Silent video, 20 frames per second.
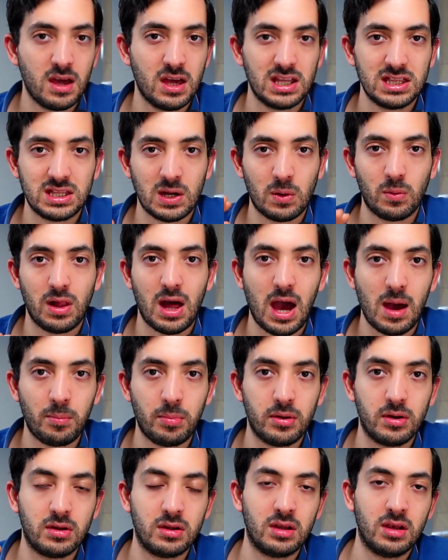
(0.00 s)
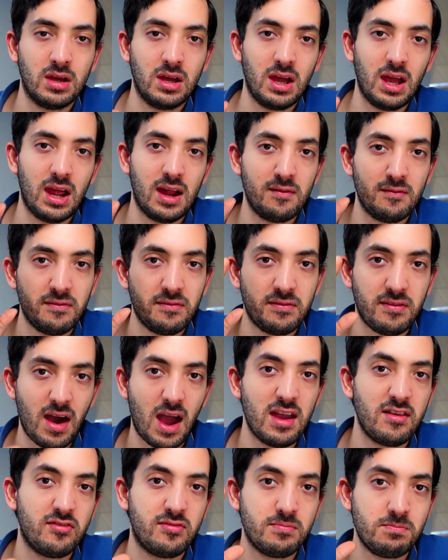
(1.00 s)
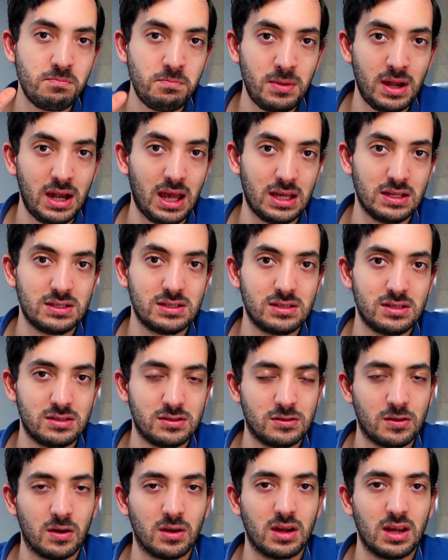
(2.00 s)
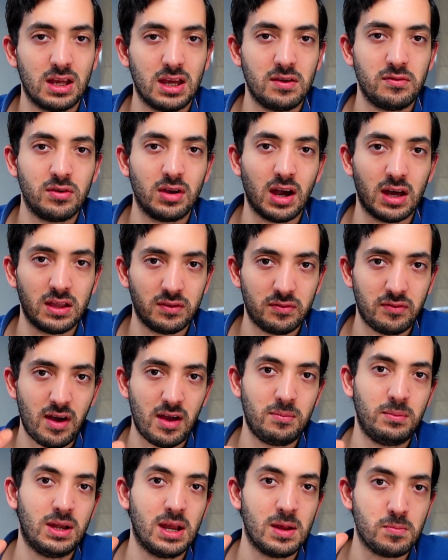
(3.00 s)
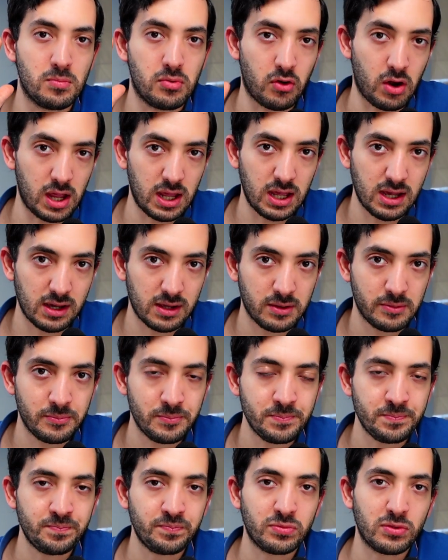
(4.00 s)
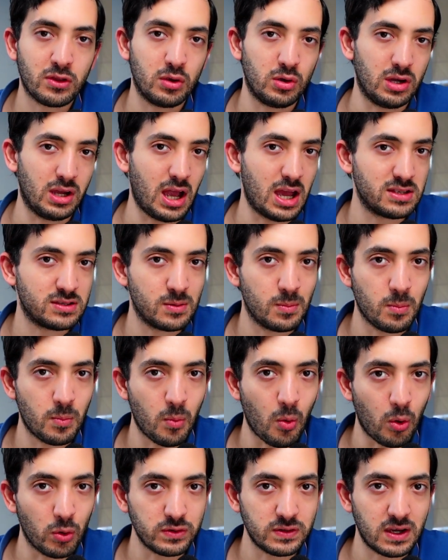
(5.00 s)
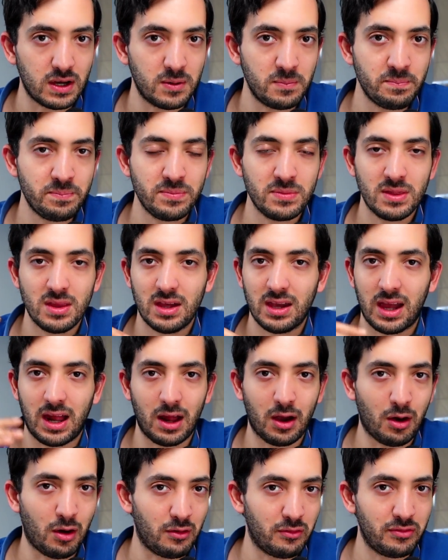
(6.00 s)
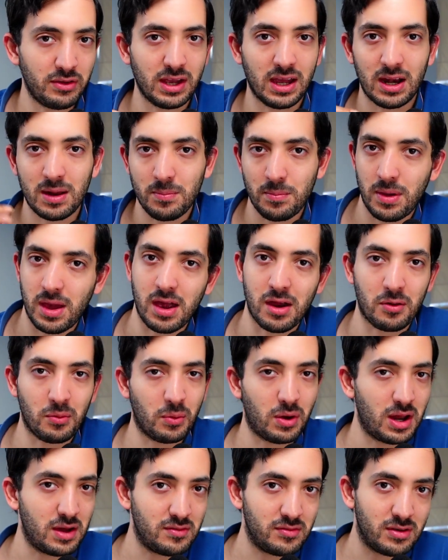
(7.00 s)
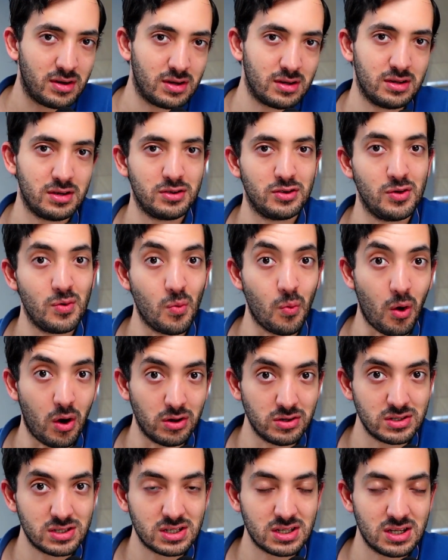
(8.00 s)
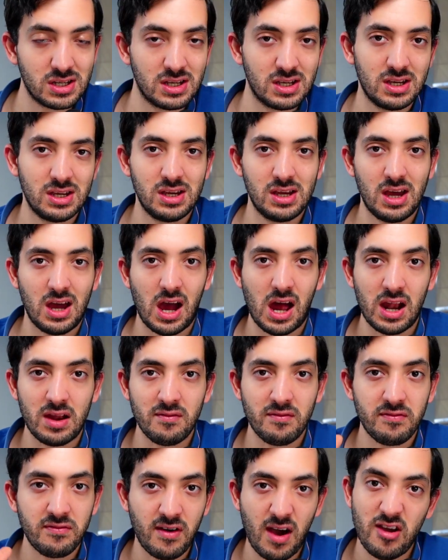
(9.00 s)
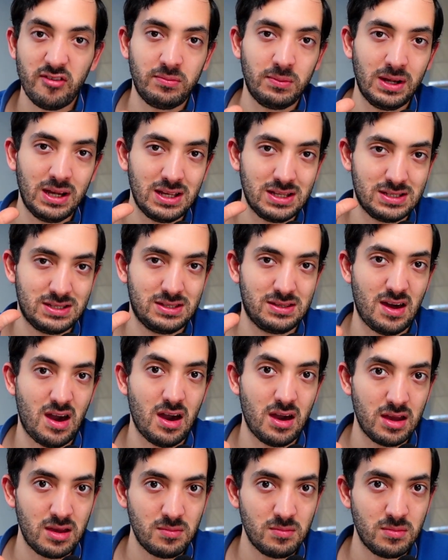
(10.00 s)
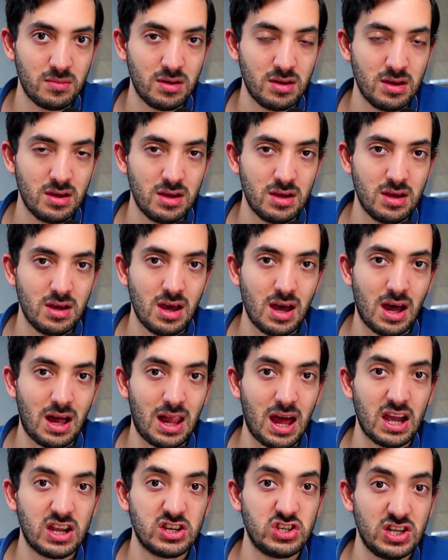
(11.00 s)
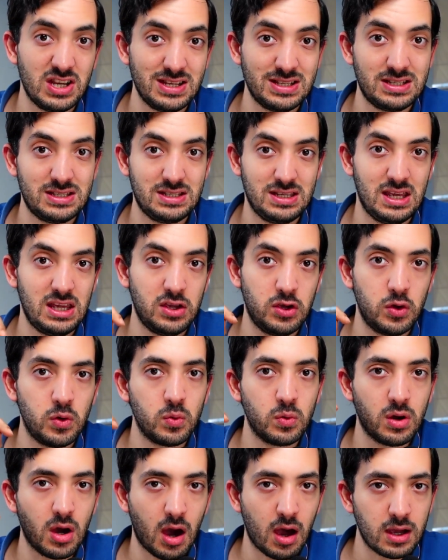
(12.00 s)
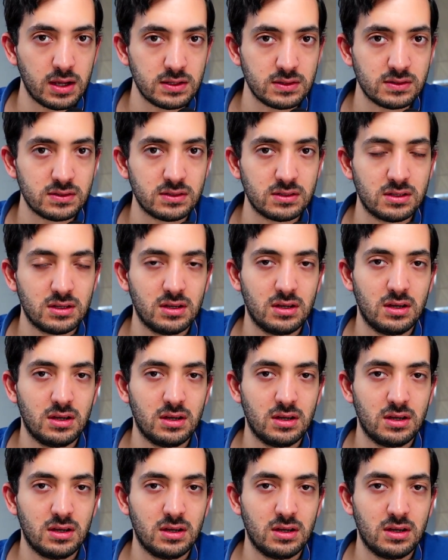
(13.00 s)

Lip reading: that will happen in 5 minutes. So I'm going to give you guys a 5 minute break. You can get some water, get a coffee, get a beer, whatever you want. And in 5 minutes time, I'll actually see you guys